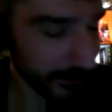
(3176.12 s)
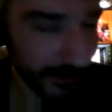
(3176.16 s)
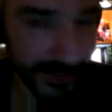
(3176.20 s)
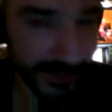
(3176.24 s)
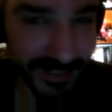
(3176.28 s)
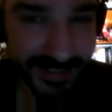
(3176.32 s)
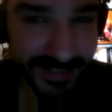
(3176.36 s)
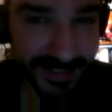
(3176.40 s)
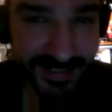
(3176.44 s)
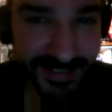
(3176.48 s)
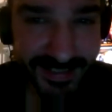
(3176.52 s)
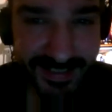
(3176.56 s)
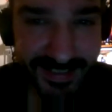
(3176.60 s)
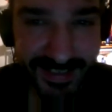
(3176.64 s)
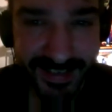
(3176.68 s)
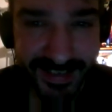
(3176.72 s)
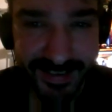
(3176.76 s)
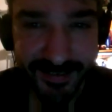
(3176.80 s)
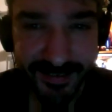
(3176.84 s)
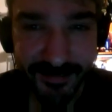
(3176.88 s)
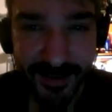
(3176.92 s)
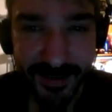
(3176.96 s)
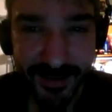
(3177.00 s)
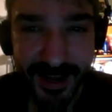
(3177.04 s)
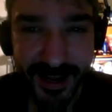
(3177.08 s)
great.
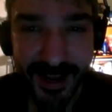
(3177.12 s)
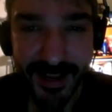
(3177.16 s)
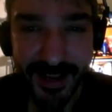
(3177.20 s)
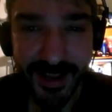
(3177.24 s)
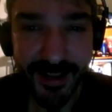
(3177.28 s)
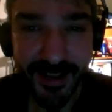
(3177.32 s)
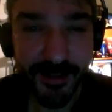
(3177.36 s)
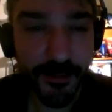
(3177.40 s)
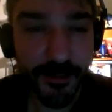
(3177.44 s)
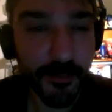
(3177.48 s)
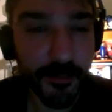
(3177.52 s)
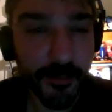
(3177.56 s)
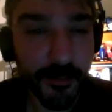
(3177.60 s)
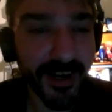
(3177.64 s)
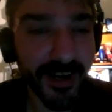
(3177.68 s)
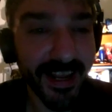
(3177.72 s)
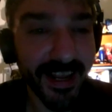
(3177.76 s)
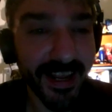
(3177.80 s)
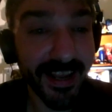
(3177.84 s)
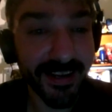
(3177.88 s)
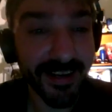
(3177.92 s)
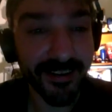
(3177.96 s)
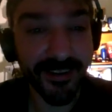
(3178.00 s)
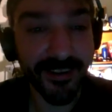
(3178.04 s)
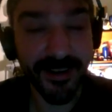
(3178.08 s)
But I do want to
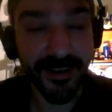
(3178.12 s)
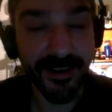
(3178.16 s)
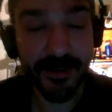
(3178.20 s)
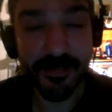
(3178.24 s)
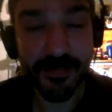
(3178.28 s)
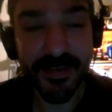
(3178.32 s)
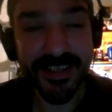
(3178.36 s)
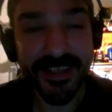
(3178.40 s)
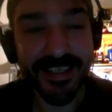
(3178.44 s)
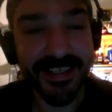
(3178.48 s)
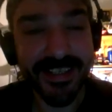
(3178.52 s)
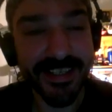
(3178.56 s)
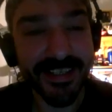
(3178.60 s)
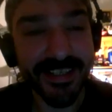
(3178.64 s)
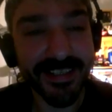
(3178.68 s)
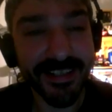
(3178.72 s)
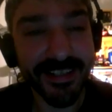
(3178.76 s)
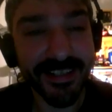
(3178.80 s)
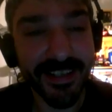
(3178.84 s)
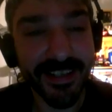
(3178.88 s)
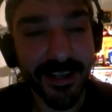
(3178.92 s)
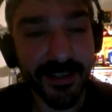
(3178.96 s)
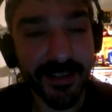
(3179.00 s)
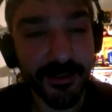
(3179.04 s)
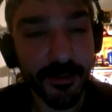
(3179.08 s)
add a lot of bits in,
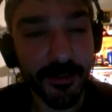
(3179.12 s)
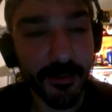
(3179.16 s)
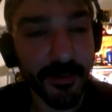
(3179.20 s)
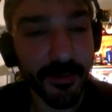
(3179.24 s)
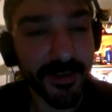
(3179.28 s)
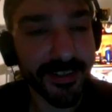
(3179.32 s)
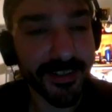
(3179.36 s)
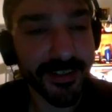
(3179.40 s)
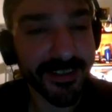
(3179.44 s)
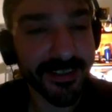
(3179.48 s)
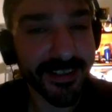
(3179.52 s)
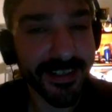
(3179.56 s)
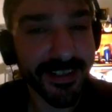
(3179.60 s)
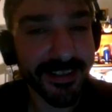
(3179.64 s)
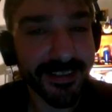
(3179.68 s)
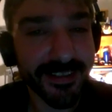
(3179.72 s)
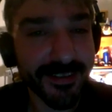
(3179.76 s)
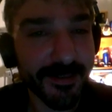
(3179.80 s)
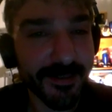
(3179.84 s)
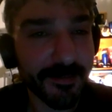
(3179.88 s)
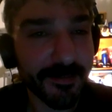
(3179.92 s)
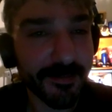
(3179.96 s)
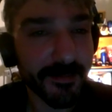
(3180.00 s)
and I do want to get some